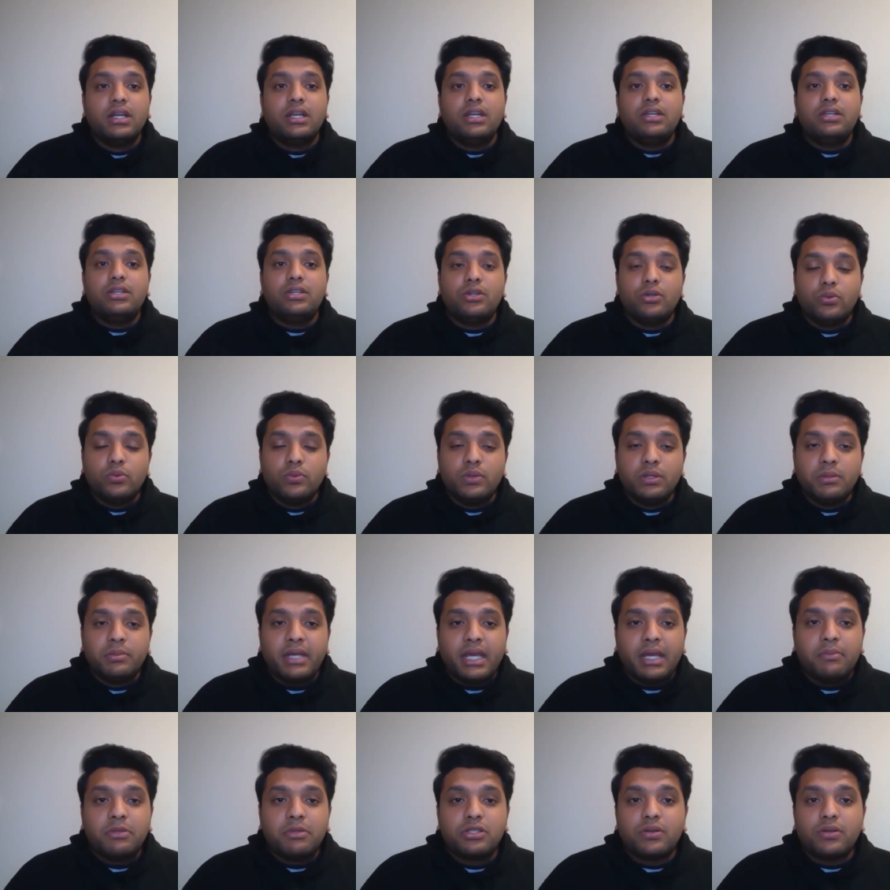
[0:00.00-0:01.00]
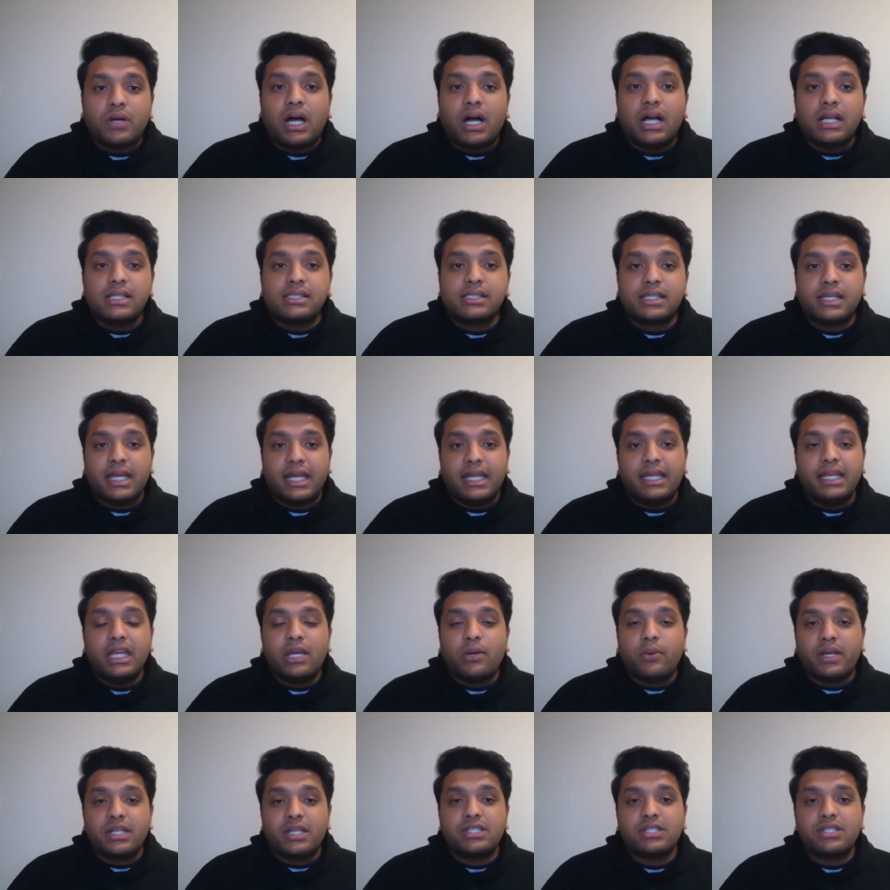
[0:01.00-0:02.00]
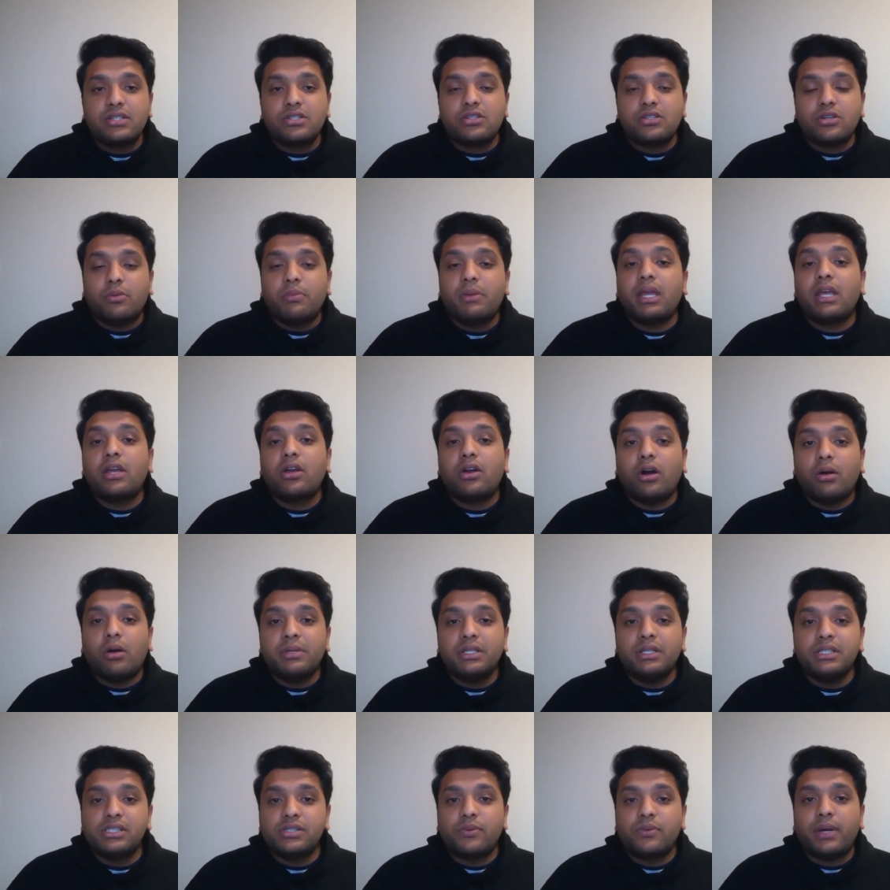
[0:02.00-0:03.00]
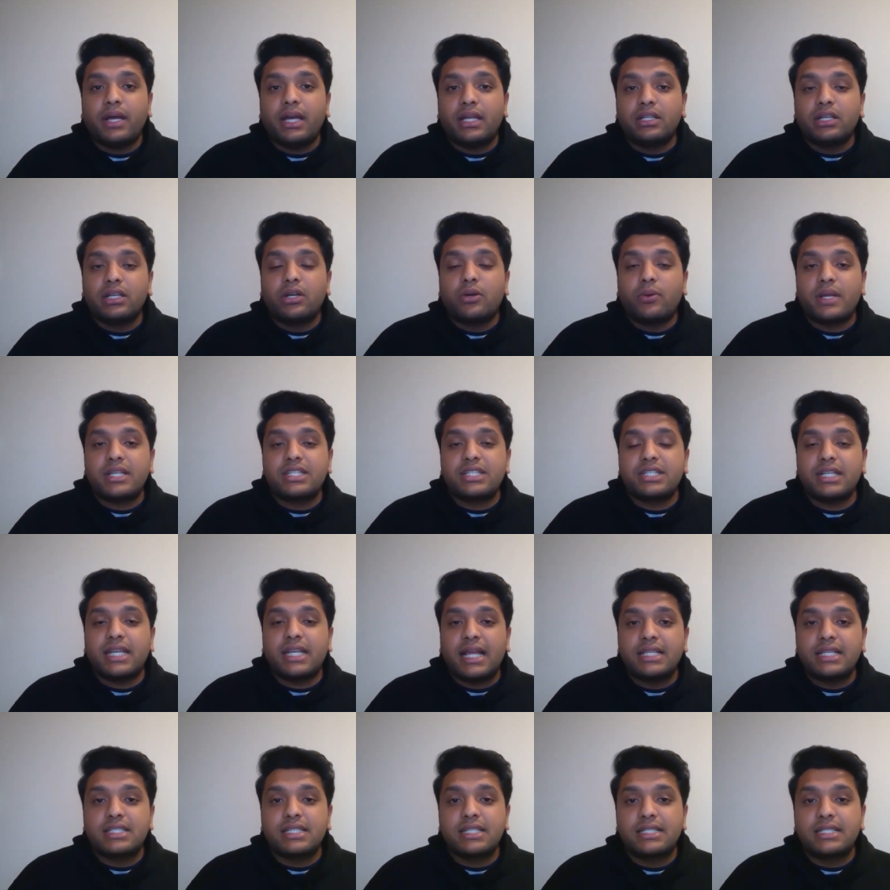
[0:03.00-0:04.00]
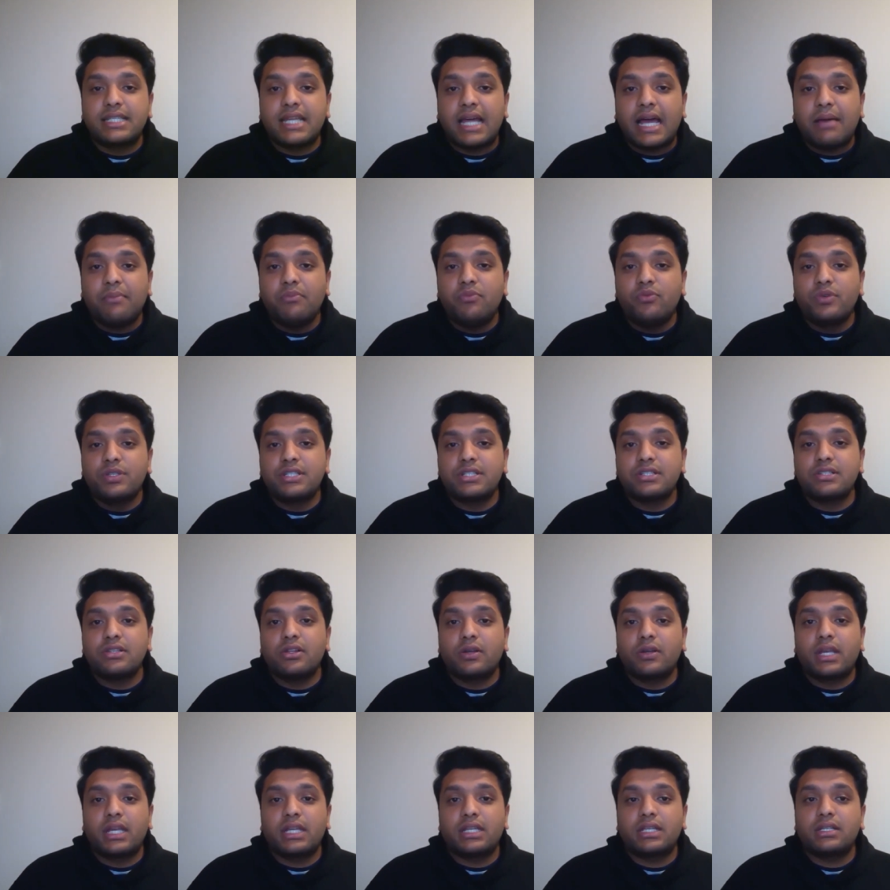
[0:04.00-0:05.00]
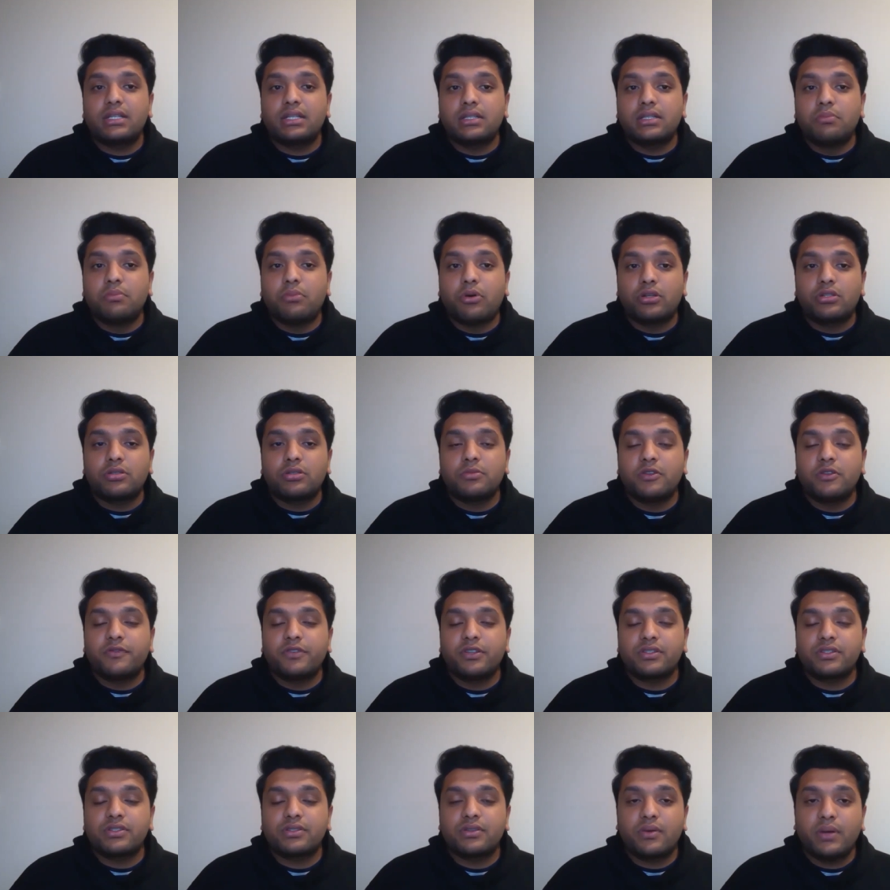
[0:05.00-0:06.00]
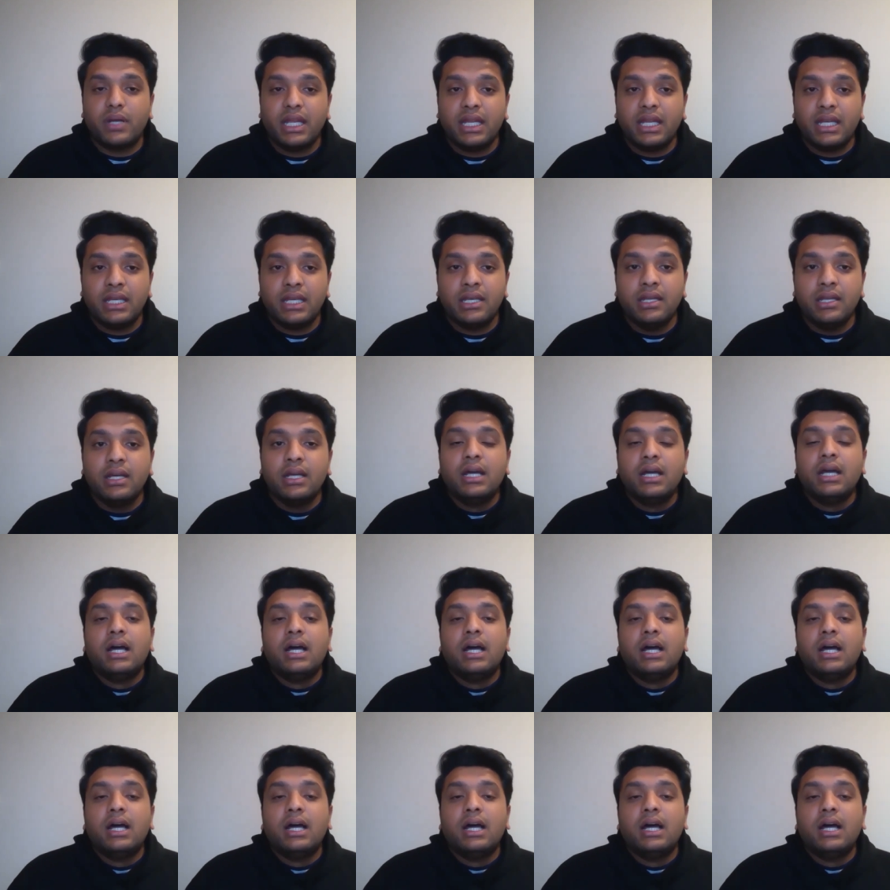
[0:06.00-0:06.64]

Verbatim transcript: You will be able to ask any questions or make comments via the question answer tab, which is located at the bottom of your screen.